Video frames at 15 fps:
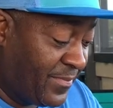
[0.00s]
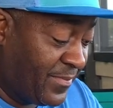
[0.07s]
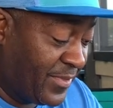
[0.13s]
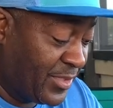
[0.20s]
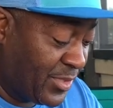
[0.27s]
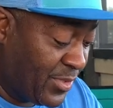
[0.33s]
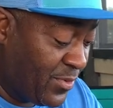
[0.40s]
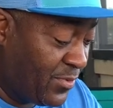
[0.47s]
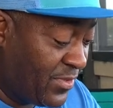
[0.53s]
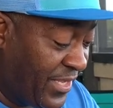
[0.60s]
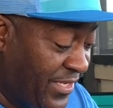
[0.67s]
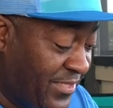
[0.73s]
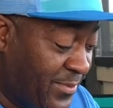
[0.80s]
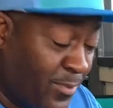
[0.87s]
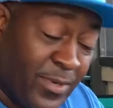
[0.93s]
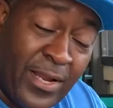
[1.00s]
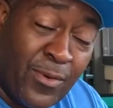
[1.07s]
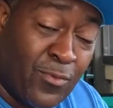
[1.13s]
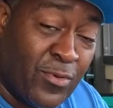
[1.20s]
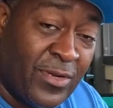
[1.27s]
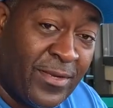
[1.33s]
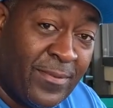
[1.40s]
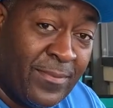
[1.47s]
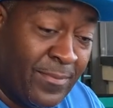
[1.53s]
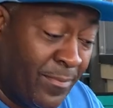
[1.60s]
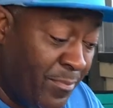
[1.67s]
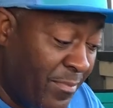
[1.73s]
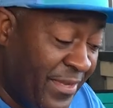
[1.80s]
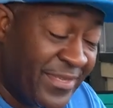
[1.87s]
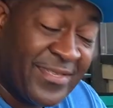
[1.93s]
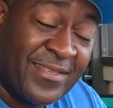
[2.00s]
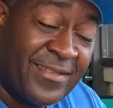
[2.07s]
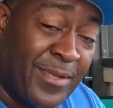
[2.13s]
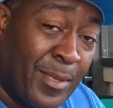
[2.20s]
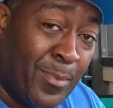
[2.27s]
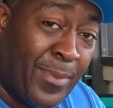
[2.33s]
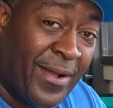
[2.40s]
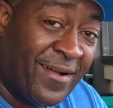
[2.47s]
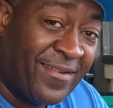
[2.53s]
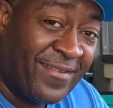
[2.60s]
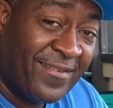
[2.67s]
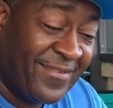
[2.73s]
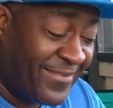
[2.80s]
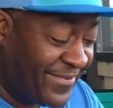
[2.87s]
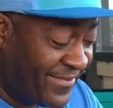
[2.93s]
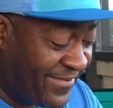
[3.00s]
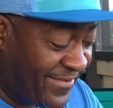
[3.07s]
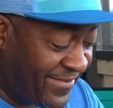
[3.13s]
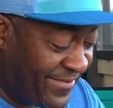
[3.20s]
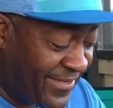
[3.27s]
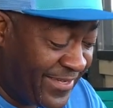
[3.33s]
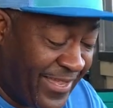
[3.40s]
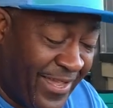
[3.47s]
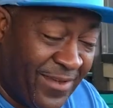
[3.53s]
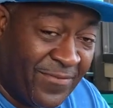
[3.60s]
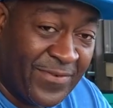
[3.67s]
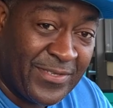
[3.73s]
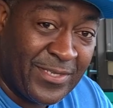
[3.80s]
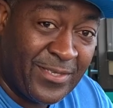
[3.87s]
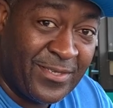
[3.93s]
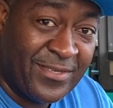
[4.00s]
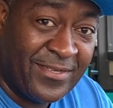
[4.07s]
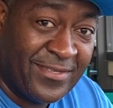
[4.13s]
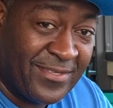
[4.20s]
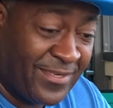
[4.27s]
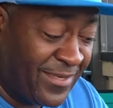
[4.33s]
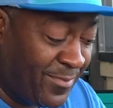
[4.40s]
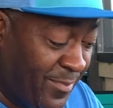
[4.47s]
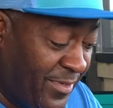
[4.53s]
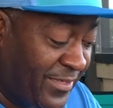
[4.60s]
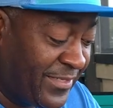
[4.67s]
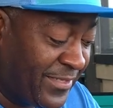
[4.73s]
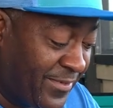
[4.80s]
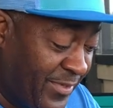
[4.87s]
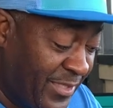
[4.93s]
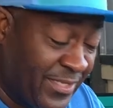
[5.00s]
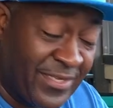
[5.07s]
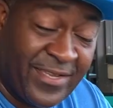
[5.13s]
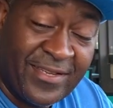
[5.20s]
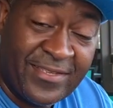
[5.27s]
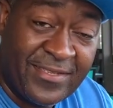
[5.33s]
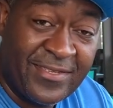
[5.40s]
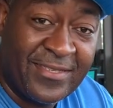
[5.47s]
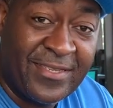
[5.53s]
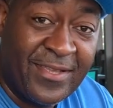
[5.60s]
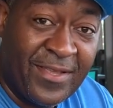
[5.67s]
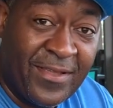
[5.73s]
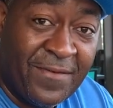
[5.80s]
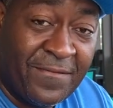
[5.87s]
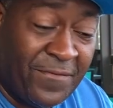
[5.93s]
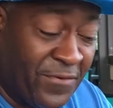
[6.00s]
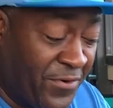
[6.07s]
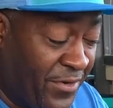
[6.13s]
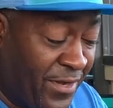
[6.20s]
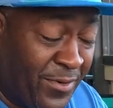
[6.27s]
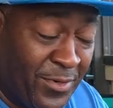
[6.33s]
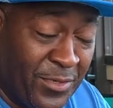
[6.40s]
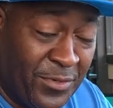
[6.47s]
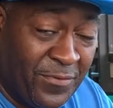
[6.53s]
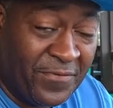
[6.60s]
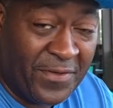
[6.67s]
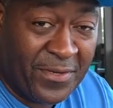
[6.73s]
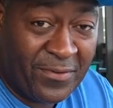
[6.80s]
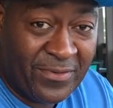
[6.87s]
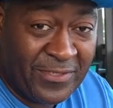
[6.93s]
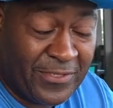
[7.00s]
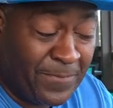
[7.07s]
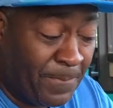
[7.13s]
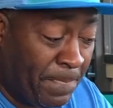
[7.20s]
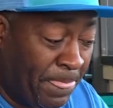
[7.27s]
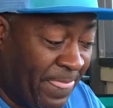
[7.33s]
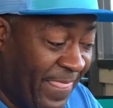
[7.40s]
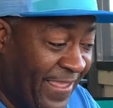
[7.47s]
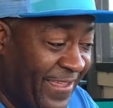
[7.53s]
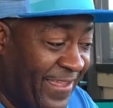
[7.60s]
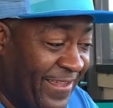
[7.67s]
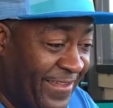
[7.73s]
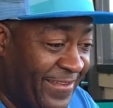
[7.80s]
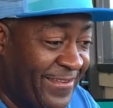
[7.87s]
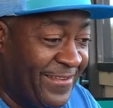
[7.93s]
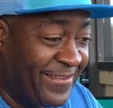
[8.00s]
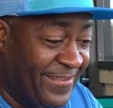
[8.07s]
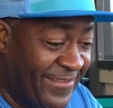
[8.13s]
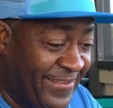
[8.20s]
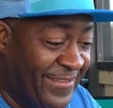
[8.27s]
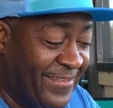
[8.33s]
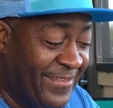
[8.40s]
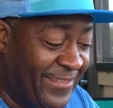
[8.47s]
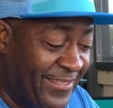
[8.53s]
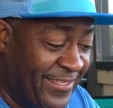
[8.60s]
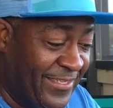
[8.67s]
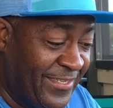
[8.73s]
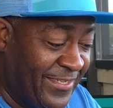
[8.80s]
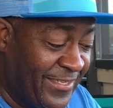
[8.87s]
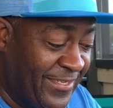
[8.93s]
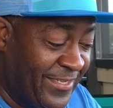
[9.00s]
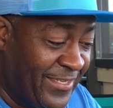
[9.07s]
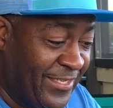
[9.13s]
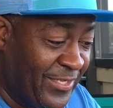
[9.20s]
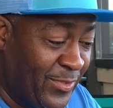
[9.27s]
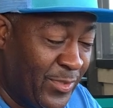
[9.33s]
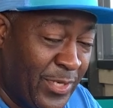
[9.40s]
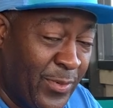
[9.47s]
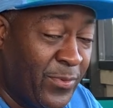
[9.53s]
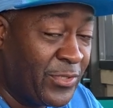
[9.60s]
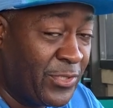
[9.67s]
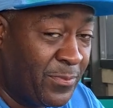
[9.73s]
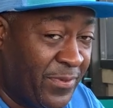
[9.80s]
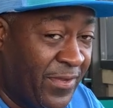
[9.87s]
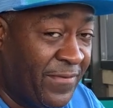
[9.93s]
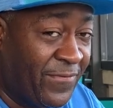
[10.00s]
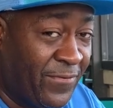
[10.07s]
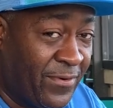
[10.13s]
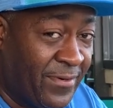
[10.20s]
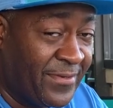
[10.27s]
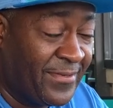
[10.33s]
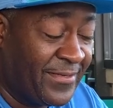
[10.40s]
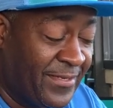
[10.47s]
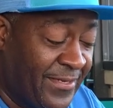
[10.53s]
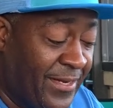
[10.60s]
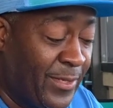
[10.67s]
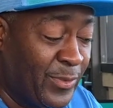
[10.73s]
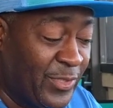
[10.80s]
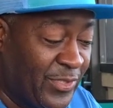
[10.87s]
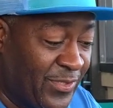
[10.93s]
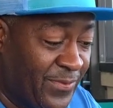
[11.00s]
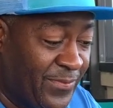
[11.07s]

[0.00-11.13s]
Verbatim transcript: So that's what I really miss about the dining facilities and the military installations for all of you veterans. And you get what you pay for also.